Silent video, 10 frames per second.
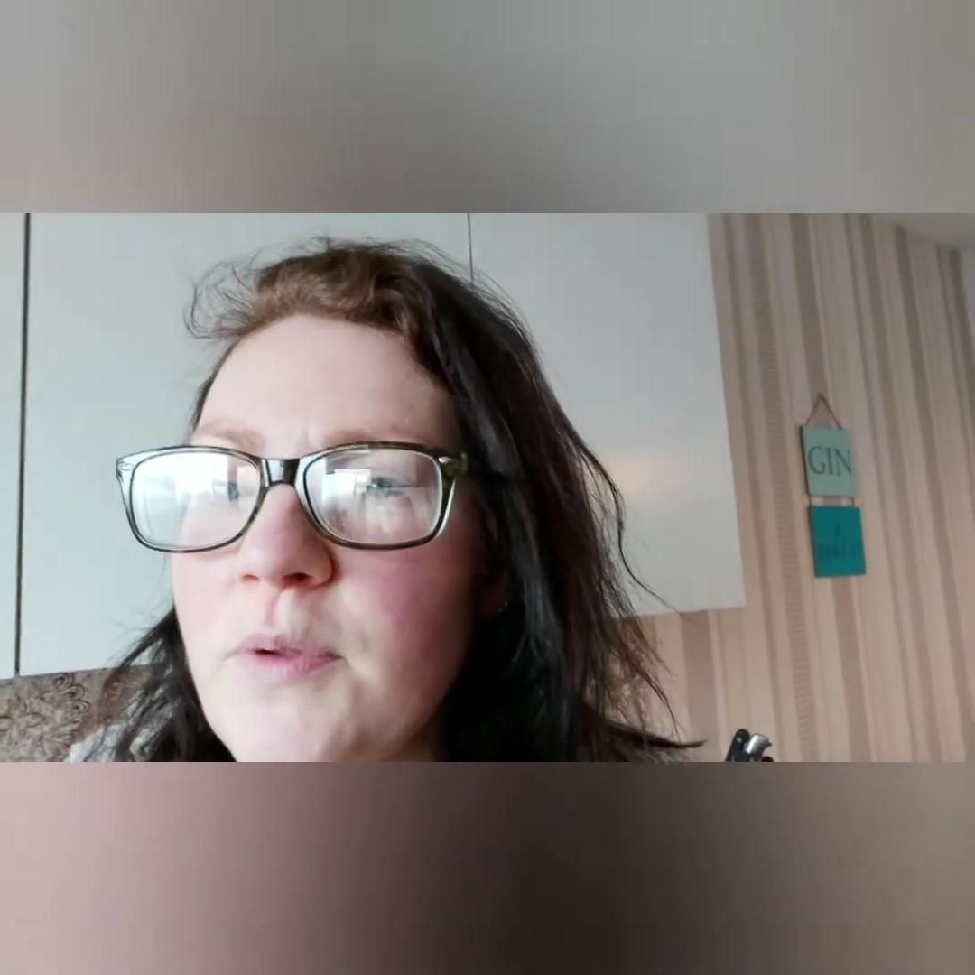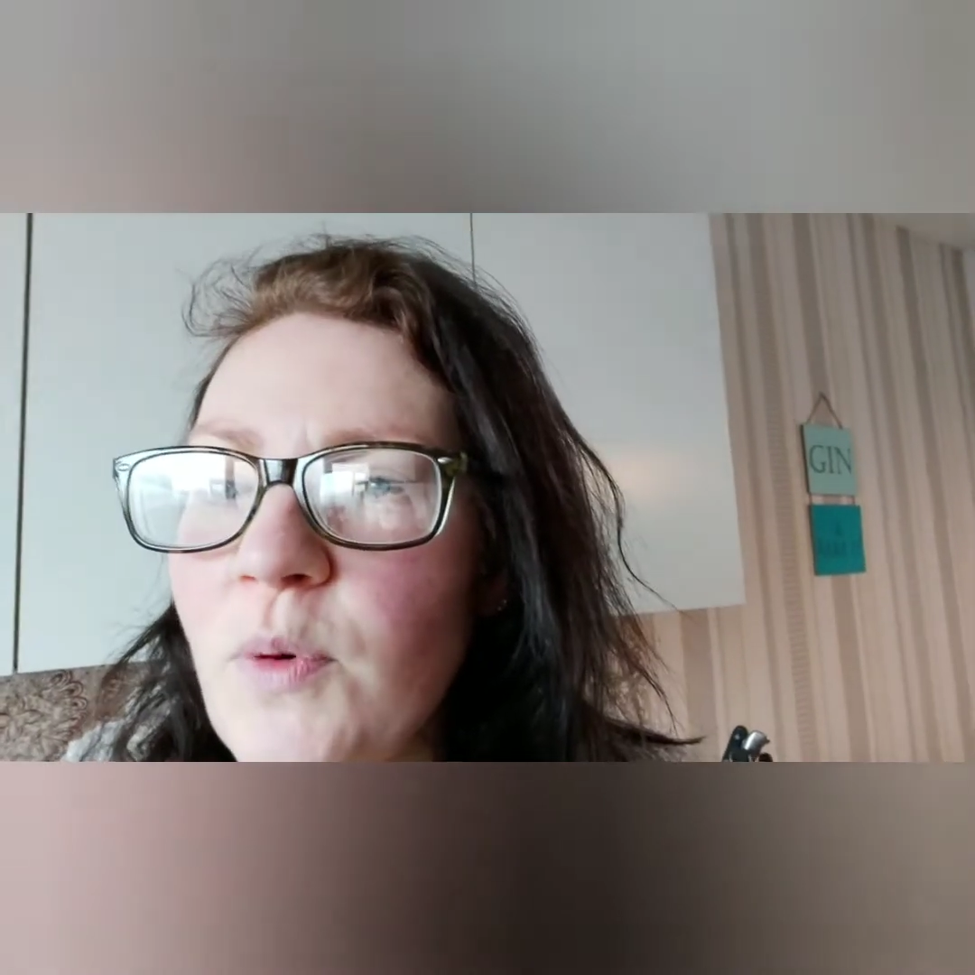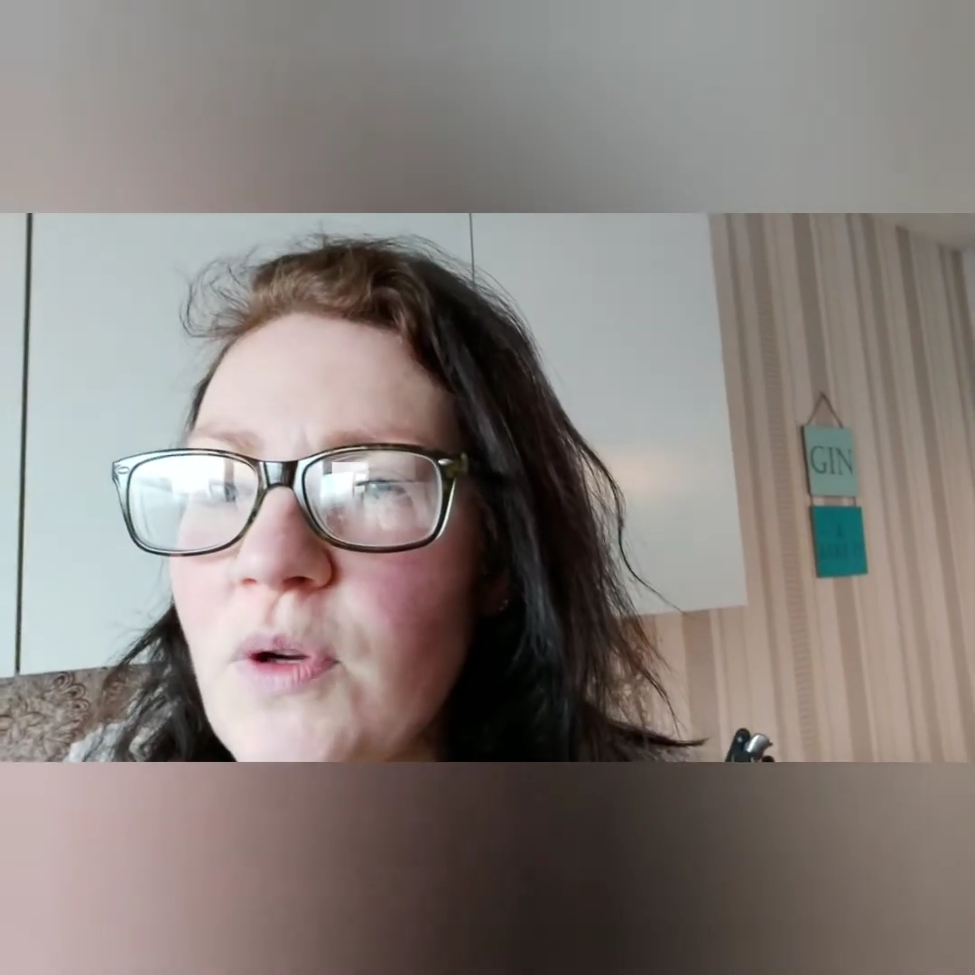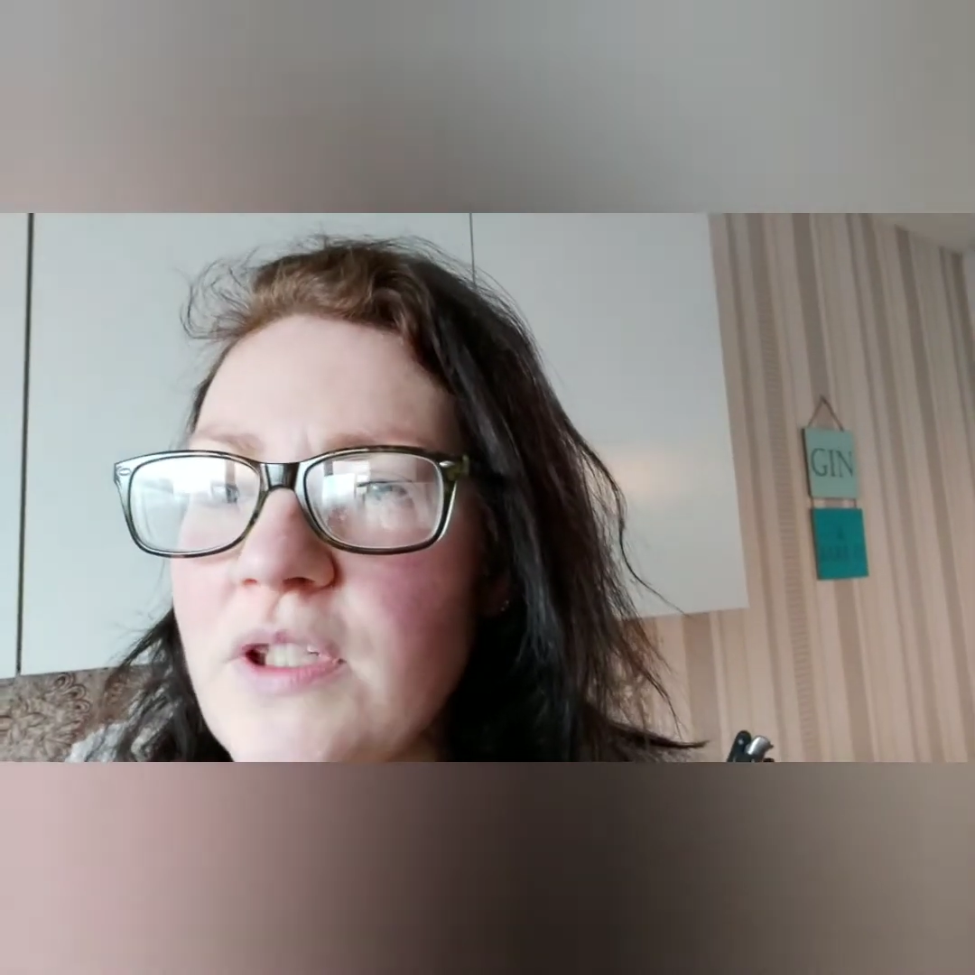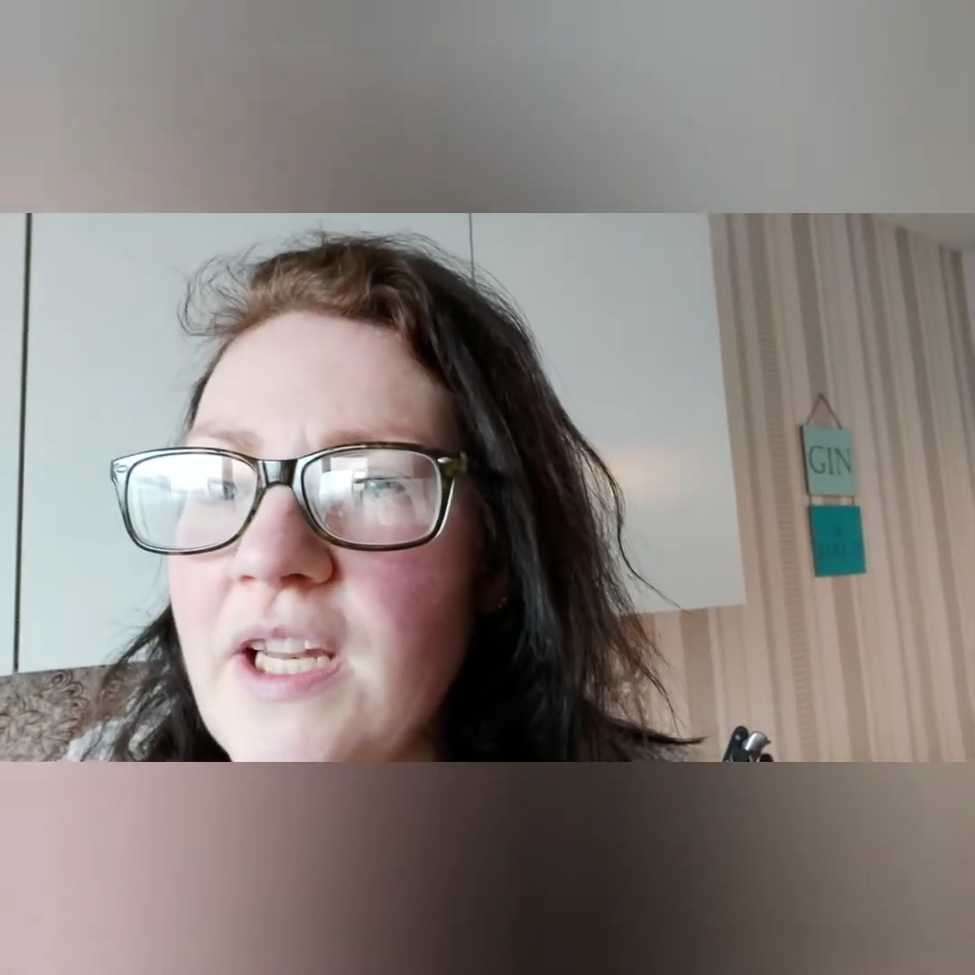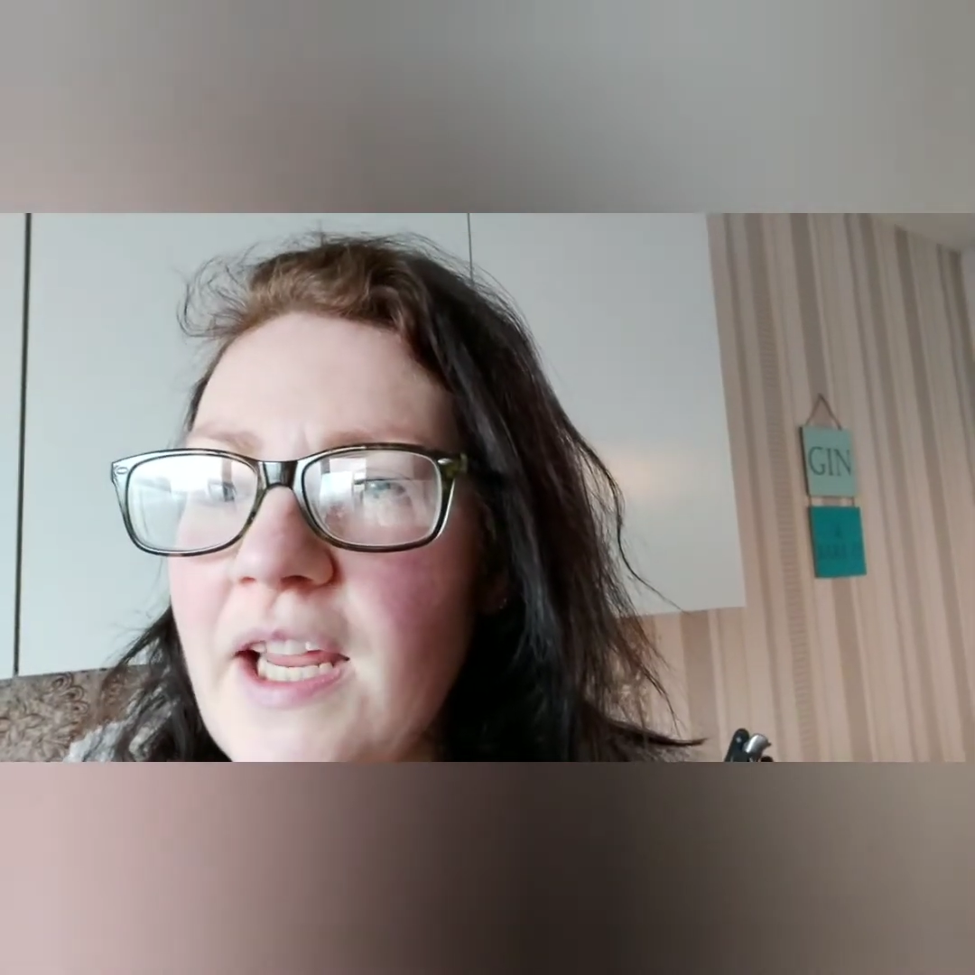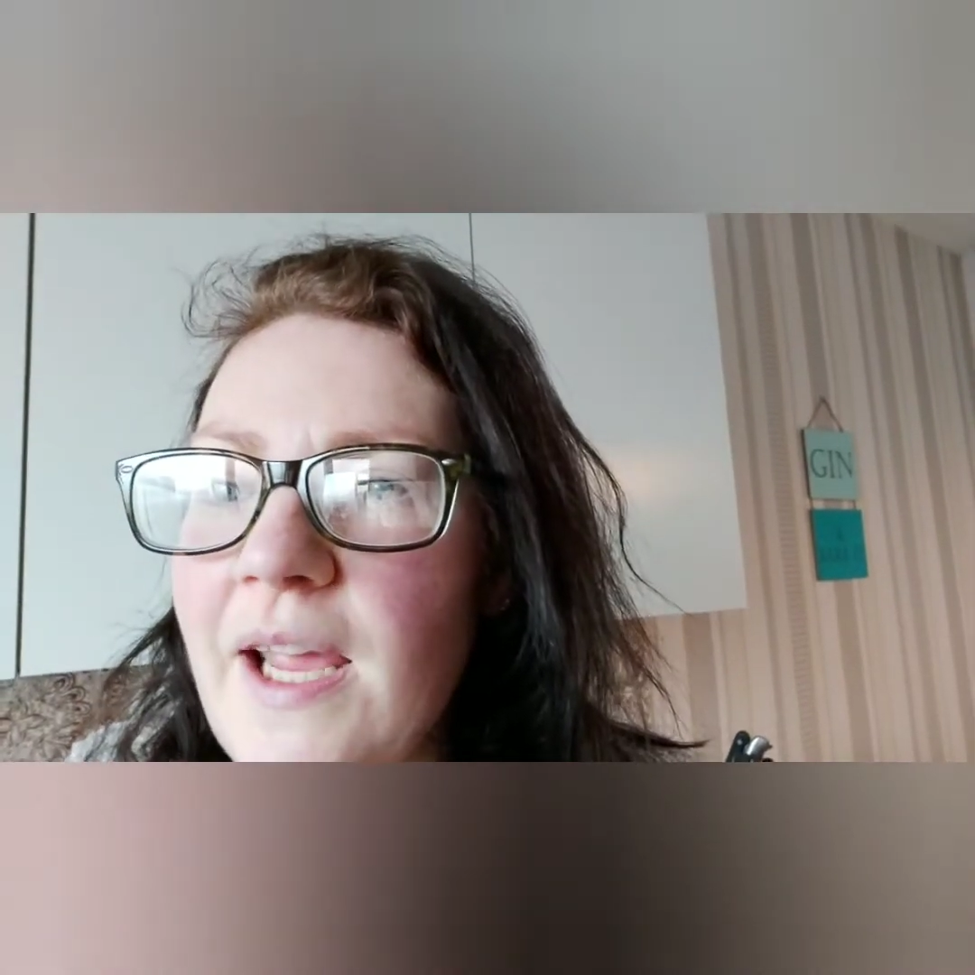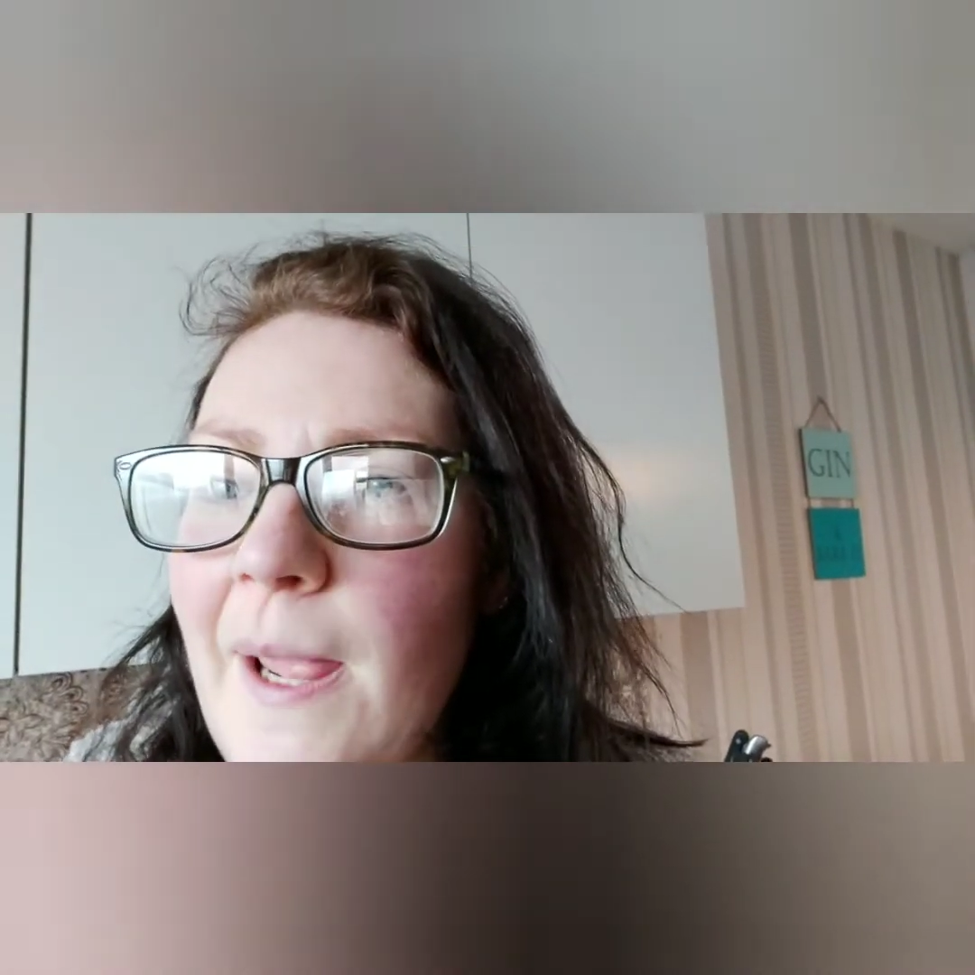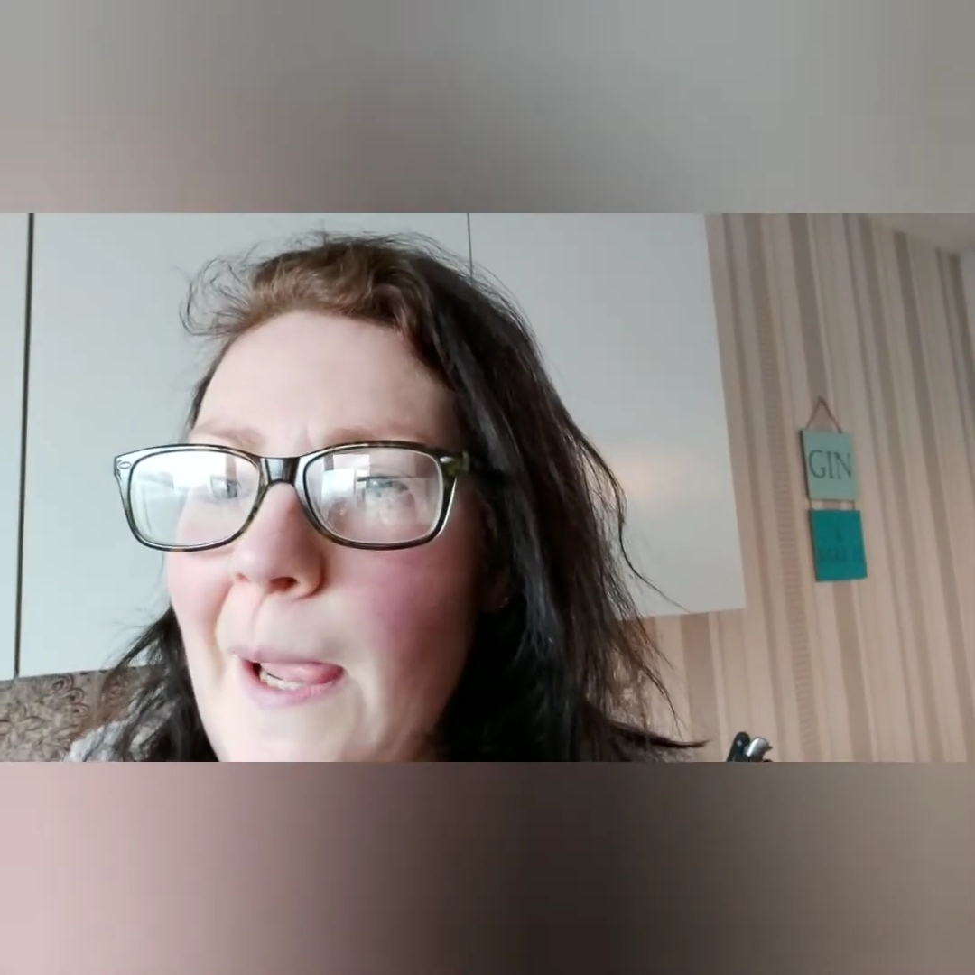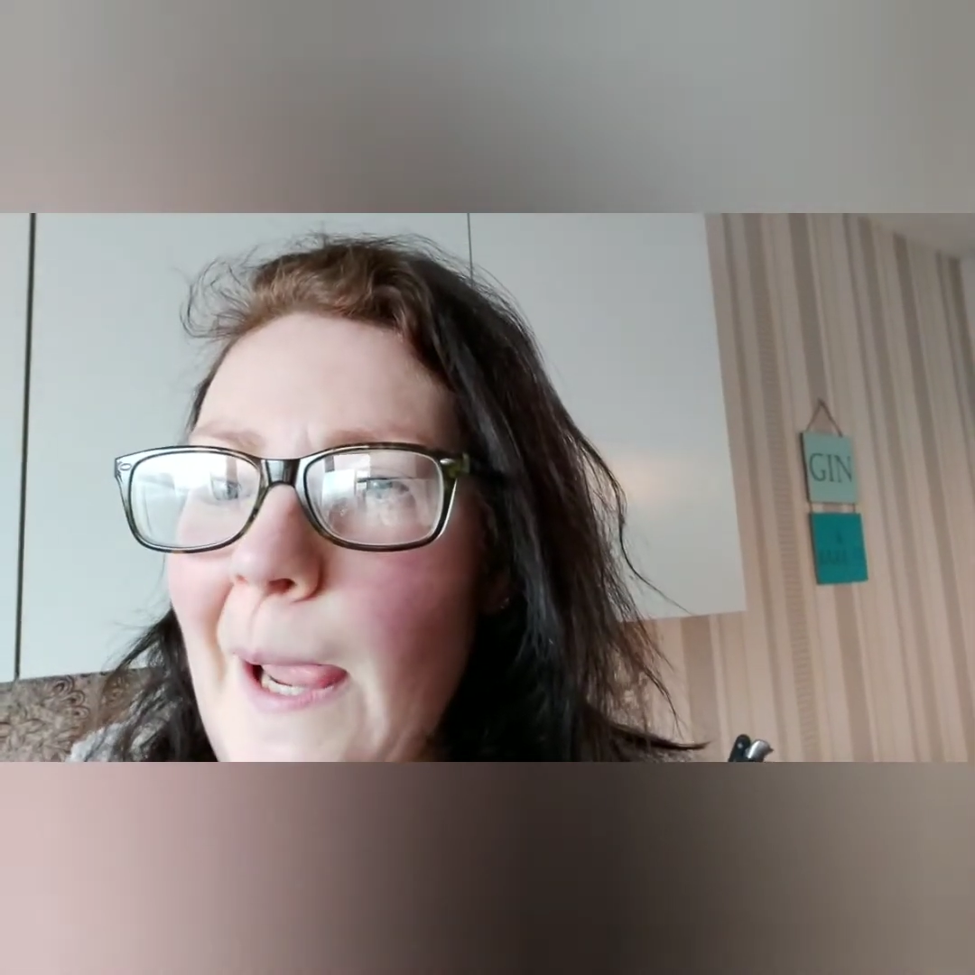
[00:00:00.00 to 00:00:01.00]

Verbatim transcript: to walk today.